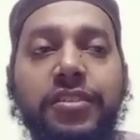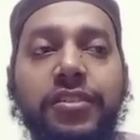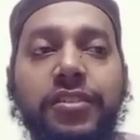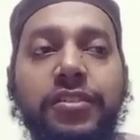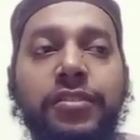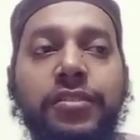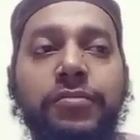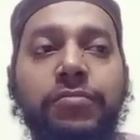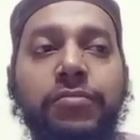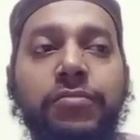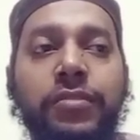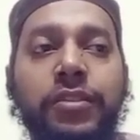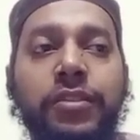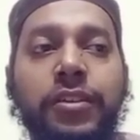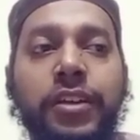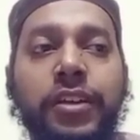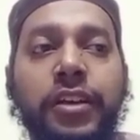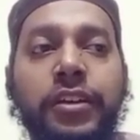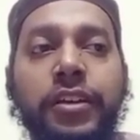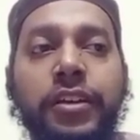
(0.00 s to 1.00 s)

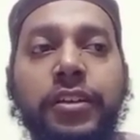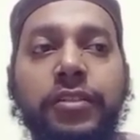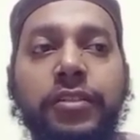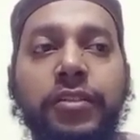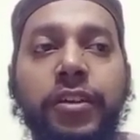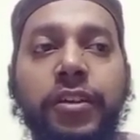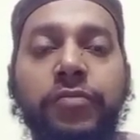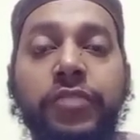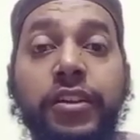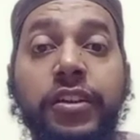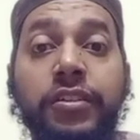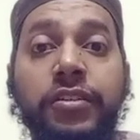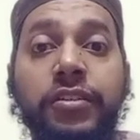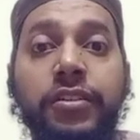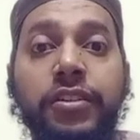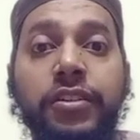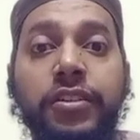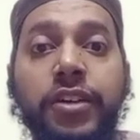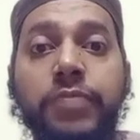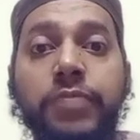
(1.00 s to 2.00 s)
if there comes
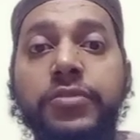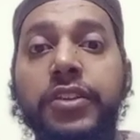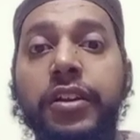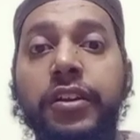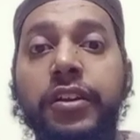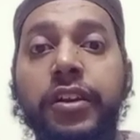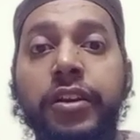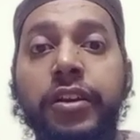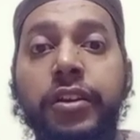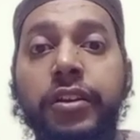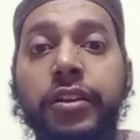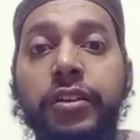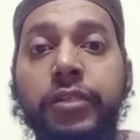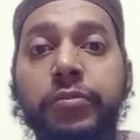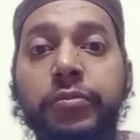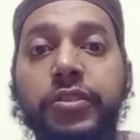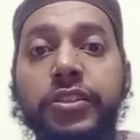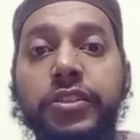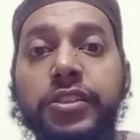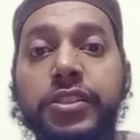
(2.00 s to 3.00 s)
an
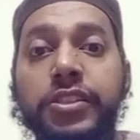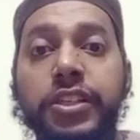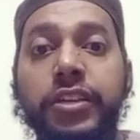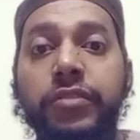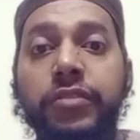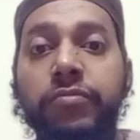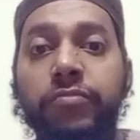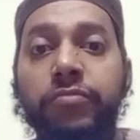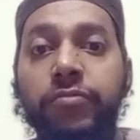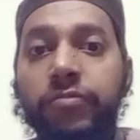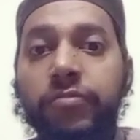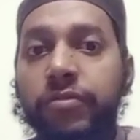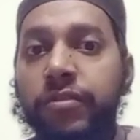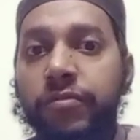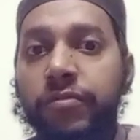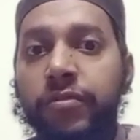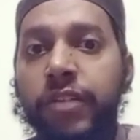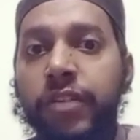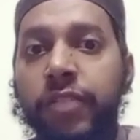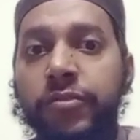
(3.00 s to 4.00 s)
emergency after
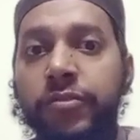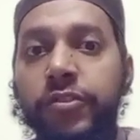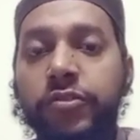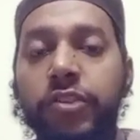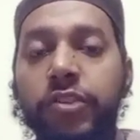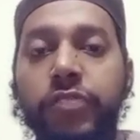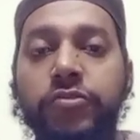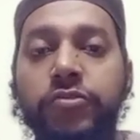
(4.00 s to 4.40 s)
you have joined.